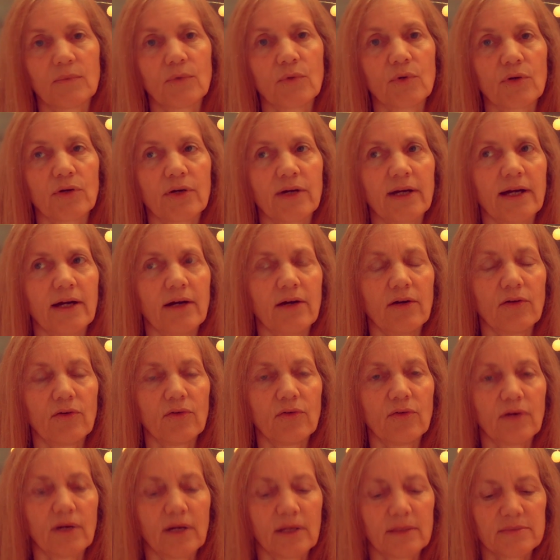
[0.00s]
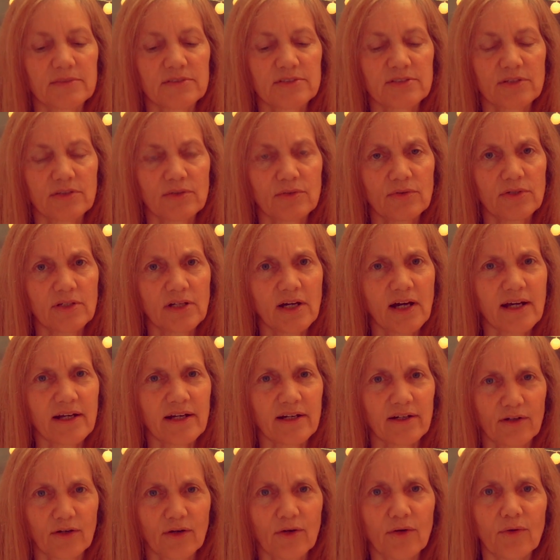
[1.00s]
or how I'm so not
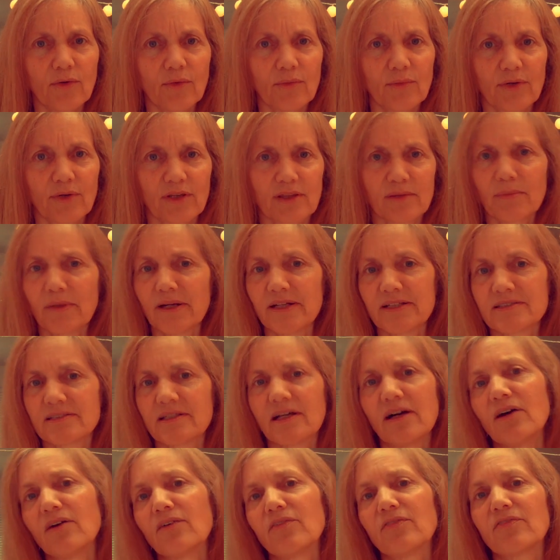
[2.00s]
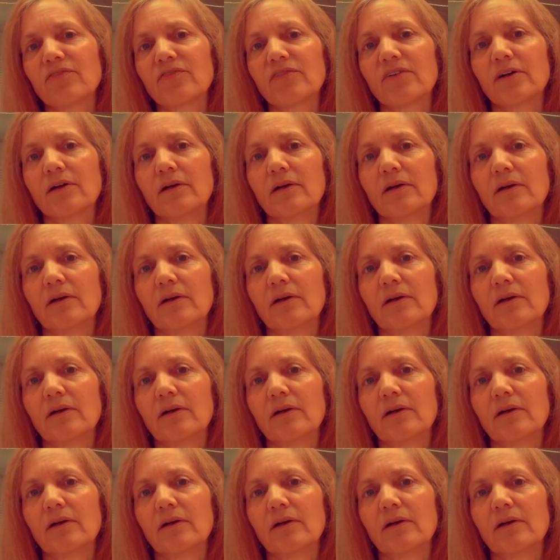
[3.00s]
at home with myself,